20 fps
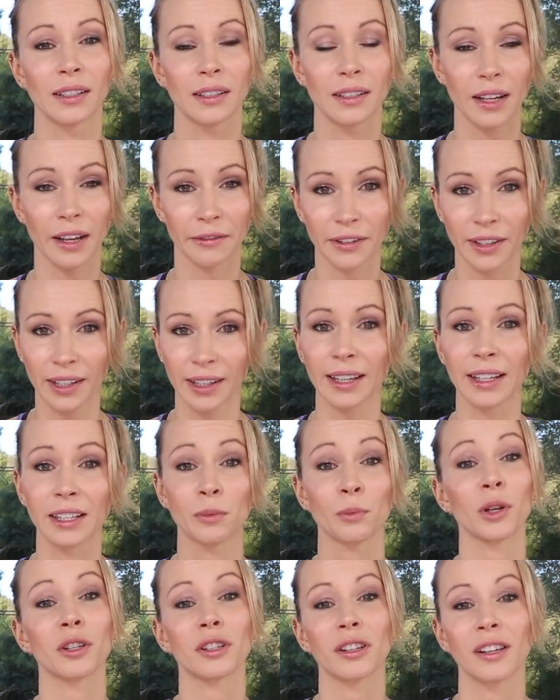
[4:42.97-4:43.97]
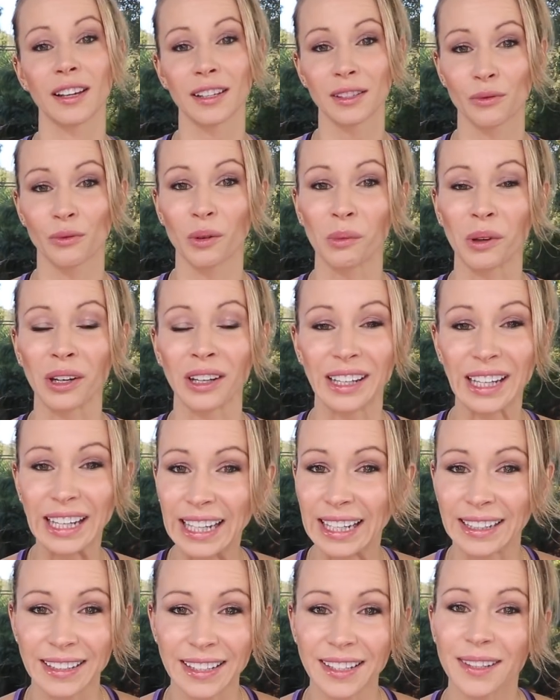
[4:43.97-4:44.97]
definitely, especially as women,
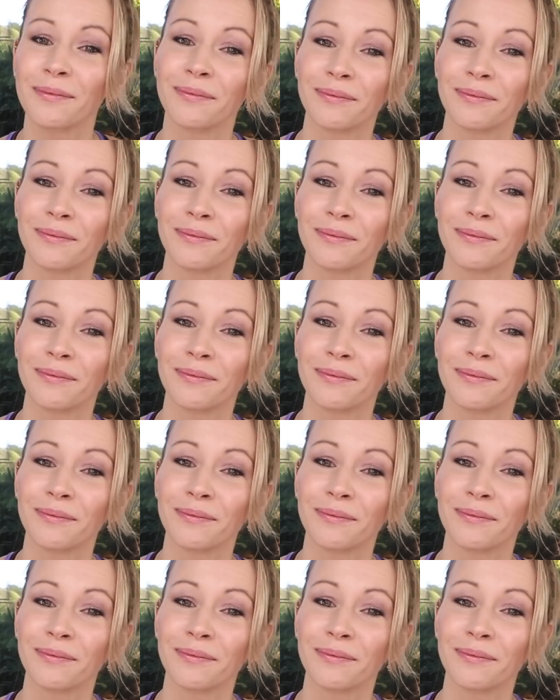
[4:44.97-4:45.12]
need.